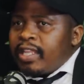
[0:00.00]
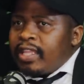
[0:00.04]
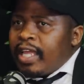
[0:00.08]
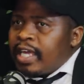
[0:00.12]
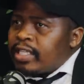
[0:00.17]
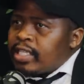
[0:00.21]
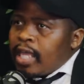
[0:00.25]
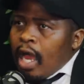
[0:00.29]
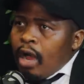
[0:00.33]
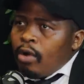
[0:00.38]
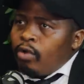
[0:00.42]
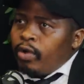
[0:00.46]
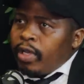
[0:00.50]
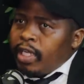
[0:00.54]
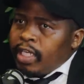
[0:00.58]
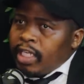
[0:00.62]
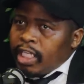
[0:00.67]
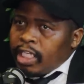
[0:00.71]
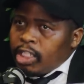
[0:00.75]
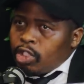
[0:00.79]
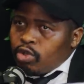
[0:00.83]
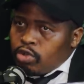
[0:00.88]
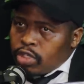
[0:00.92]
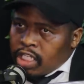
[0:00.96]
That's how we
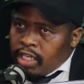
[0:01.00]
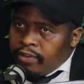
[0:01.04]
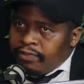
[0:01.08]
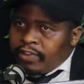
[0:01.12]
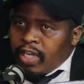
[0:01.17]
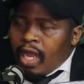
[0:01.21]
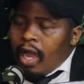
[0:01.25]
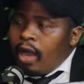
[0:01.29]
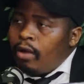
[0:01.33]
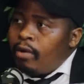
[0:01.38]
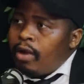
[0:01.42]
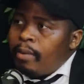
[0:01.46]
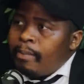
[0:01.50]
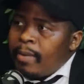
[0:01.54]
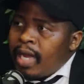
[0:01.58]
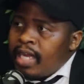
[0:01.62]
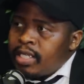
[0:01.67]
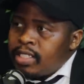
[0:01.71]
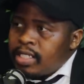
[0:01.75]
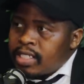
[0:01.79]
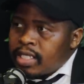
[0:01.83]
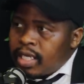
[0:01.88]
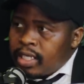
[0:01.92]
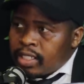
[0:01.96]
need to shift our
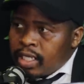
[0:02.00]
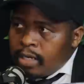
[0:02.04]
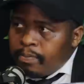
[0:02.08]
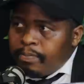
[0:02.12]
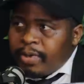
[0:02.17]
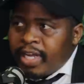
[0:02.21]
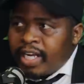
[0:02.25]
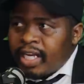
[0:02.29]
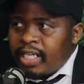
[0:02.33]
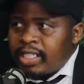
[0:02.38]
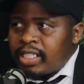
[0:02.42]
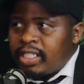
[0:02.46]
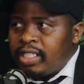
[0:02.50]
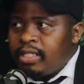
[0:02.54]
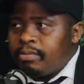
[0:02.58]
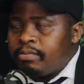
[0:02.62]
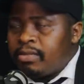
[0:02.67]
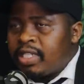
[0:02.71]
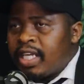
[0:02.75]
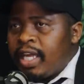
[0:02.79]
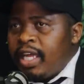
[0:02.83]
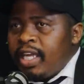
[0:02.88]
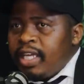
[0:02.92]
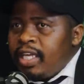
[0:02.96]
mindset and
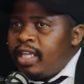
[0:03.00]
paradigm.